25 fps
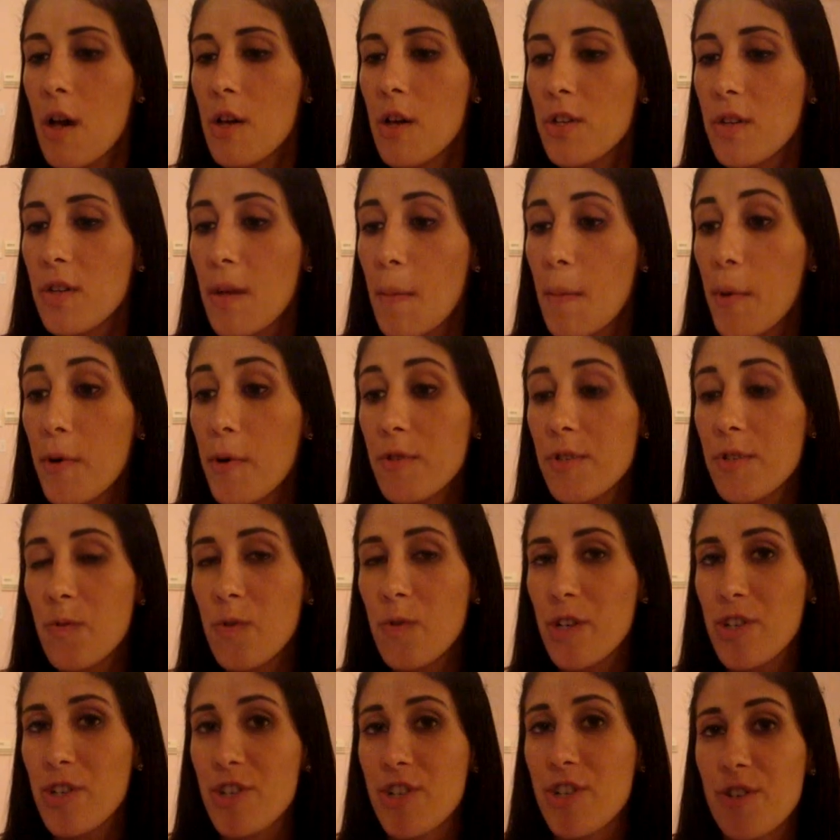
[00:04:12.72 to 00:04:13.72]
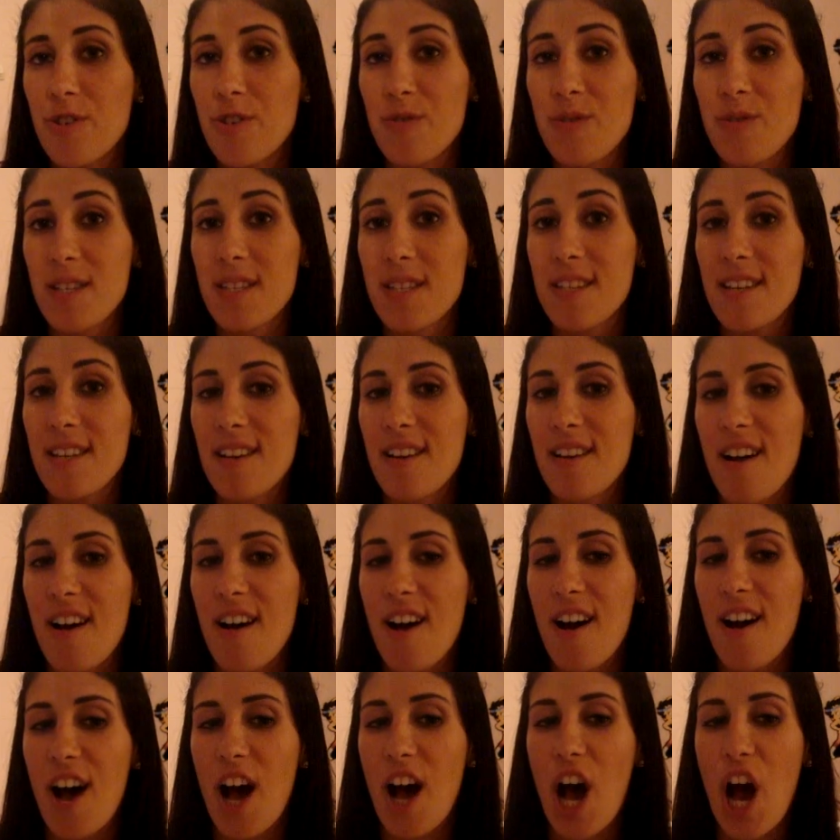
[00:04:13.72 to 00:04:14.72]
So the most worn shoes.
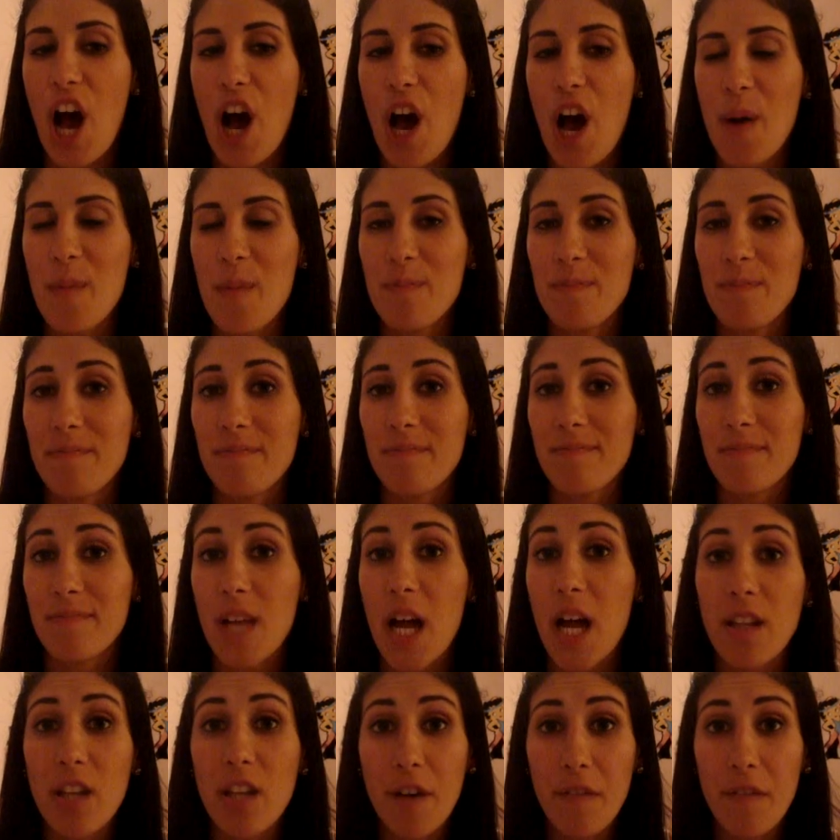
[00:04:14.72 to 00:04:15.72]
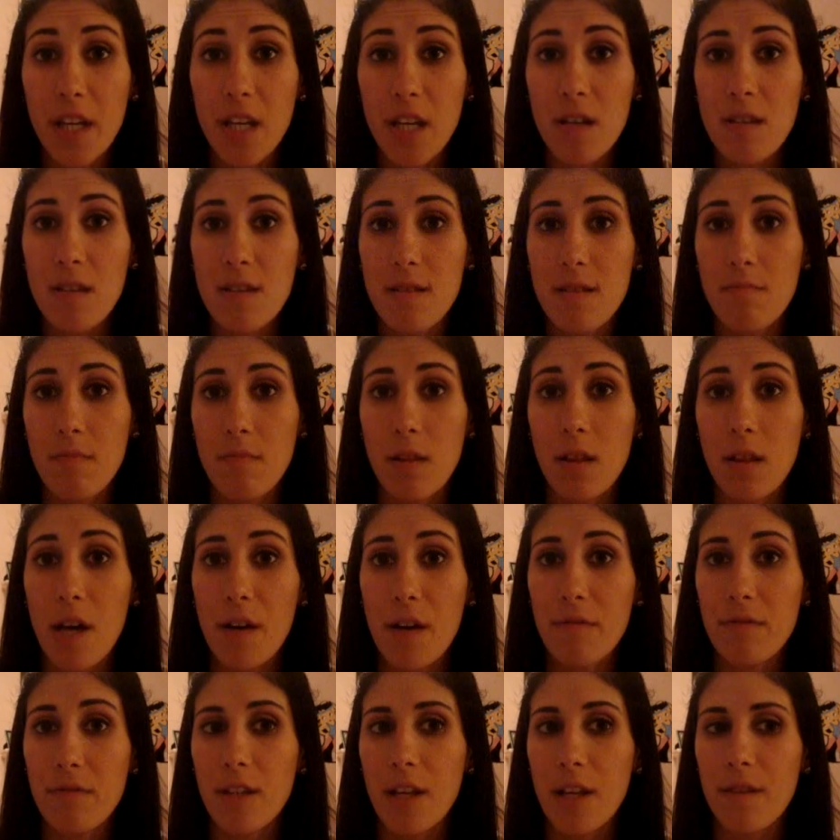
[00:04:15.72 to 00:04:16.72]
I love heels.
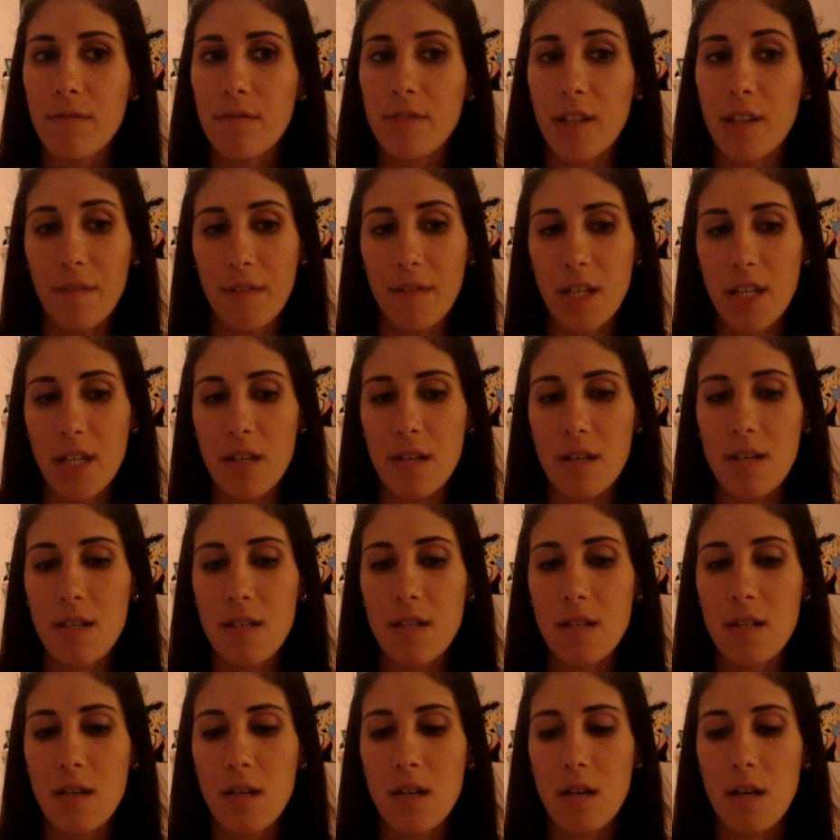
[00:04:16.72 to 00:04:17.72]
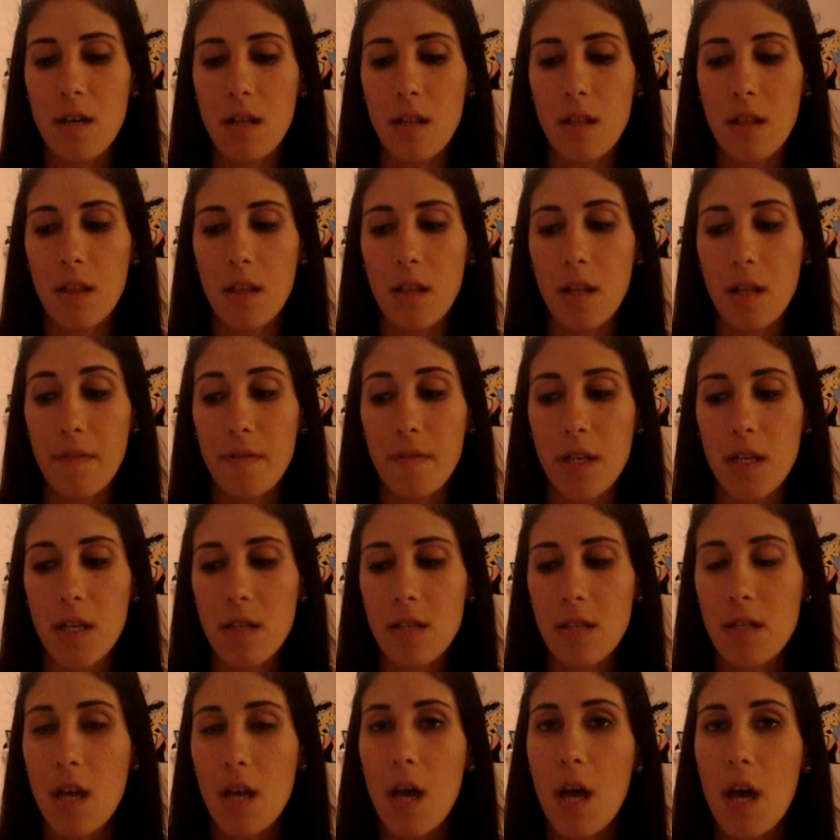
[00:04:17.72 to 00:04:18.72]
Love, love, love heels. Love
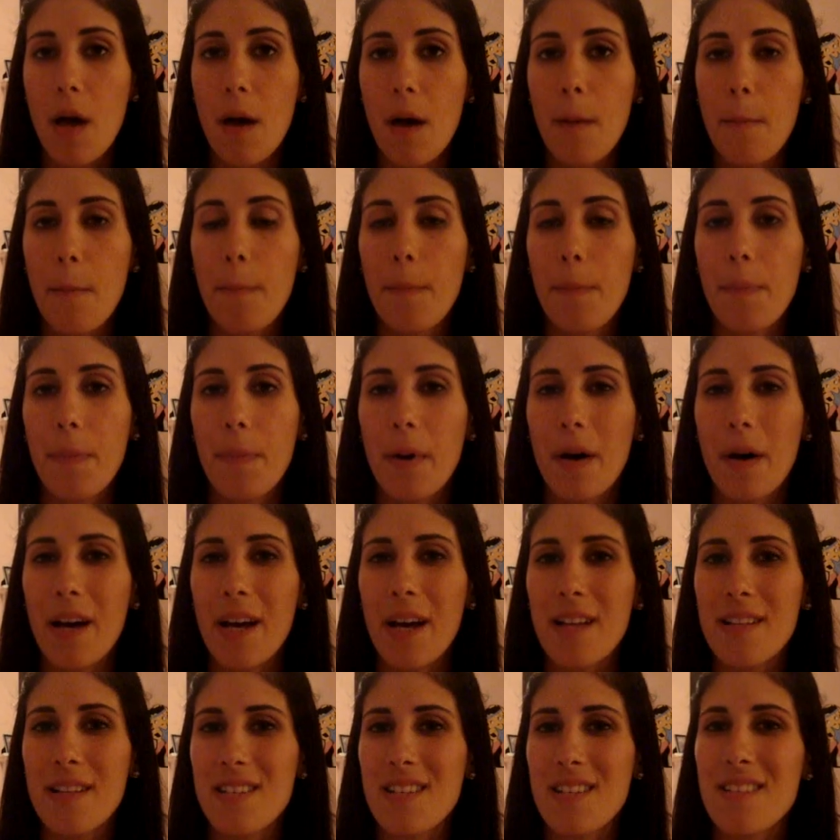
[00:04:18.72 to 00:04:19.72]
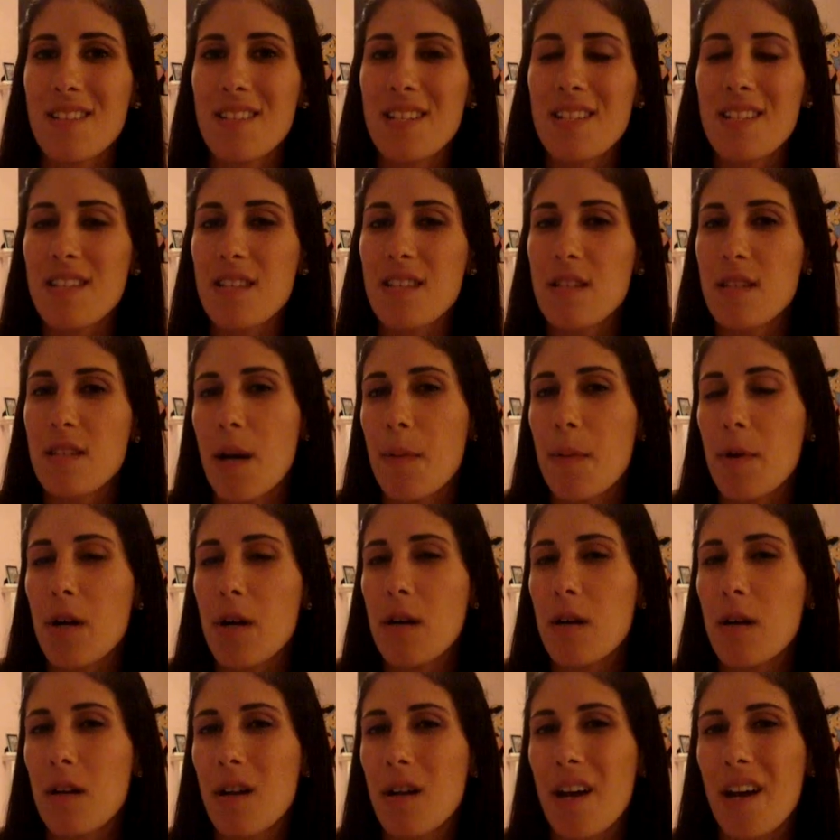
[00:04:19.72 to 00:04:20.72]
heels. But since it's the
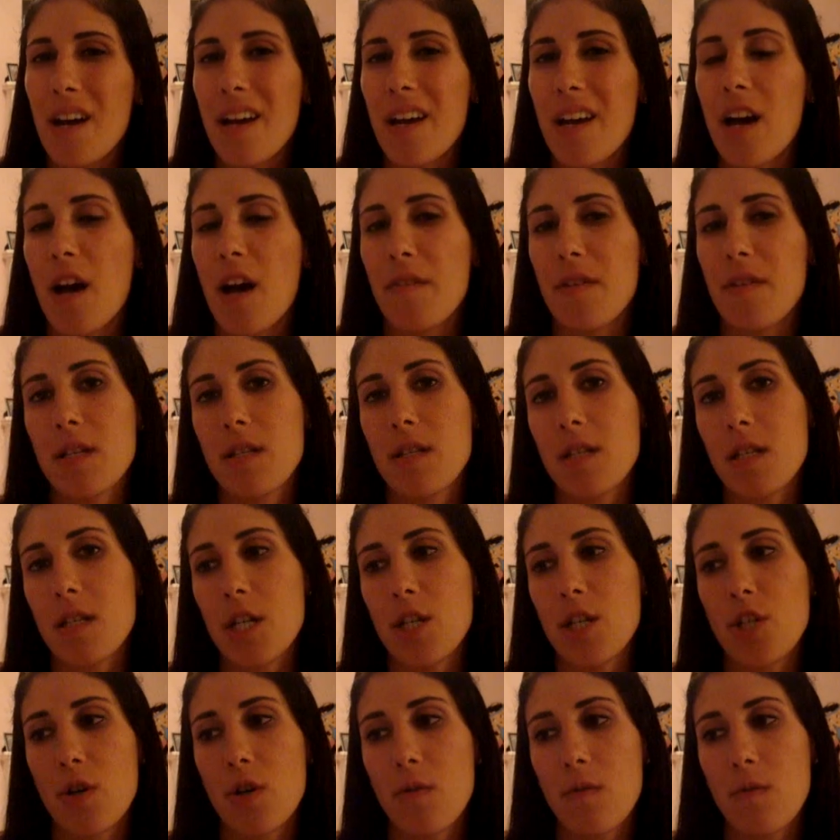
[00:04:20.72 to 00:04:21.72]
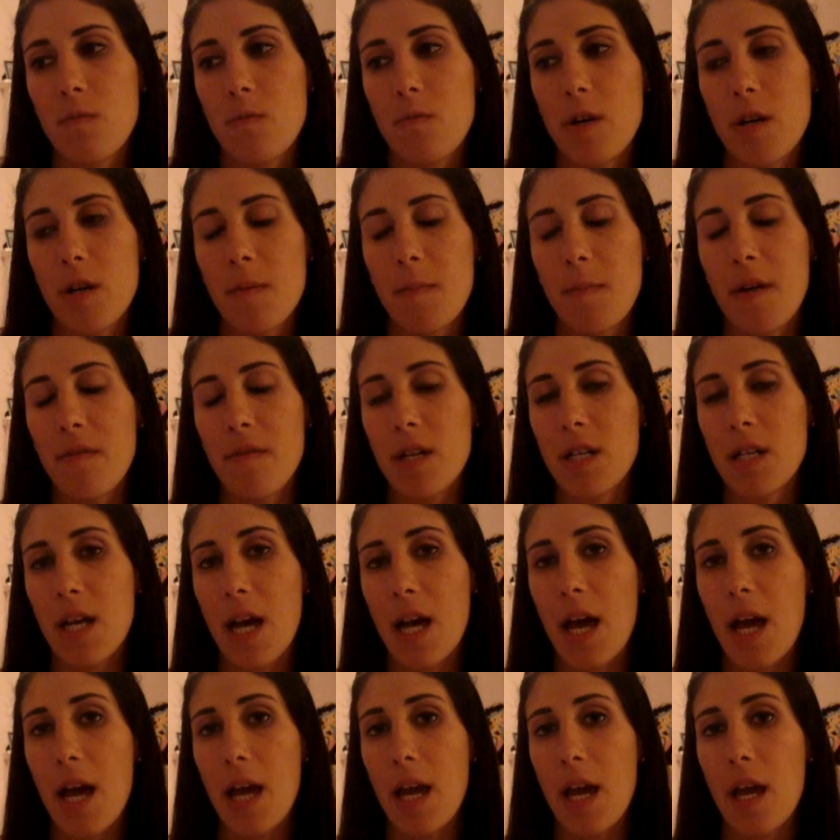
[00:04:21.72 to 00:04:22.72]
summer, I obviously don't wear them every
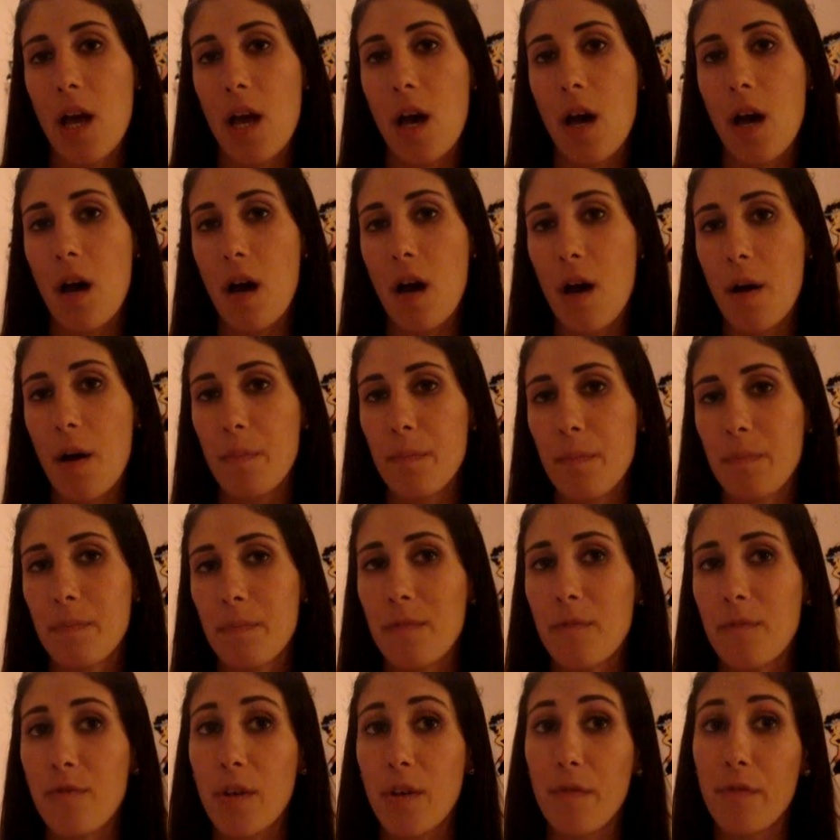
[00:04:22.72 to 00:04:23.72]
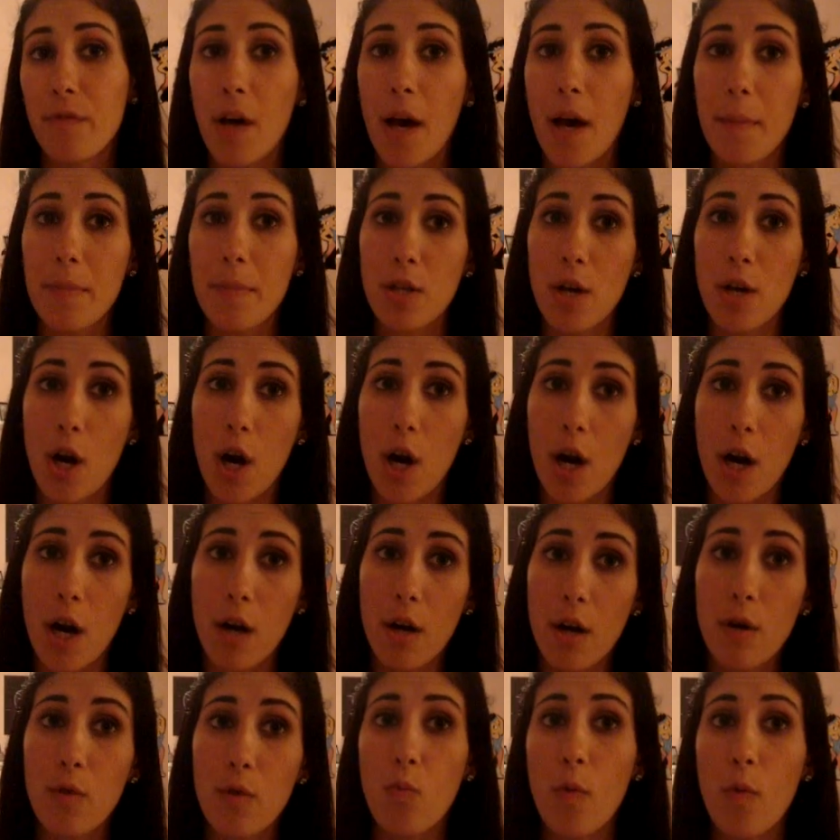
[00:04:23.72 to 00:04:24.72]
day. Flip-flops
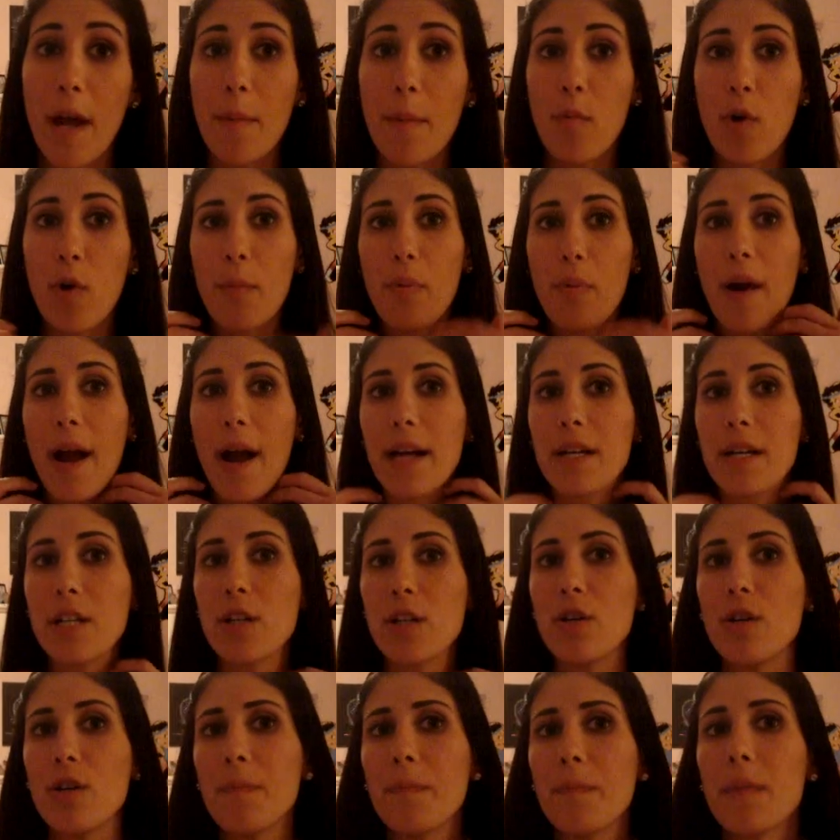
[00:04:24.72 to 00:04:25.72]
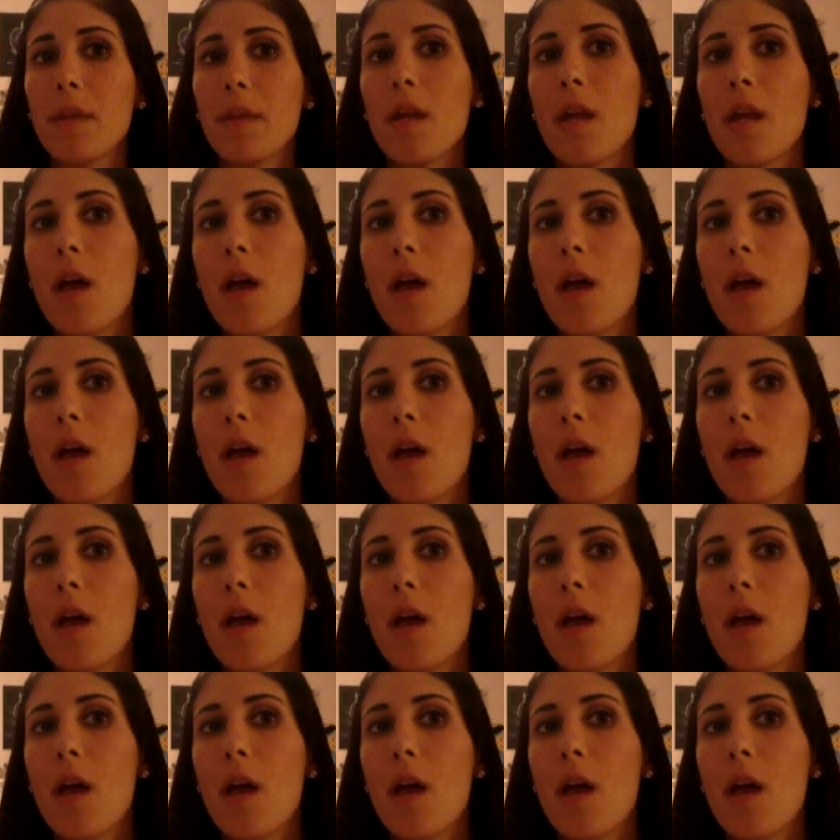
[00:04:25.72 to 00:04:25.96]
are way more practical.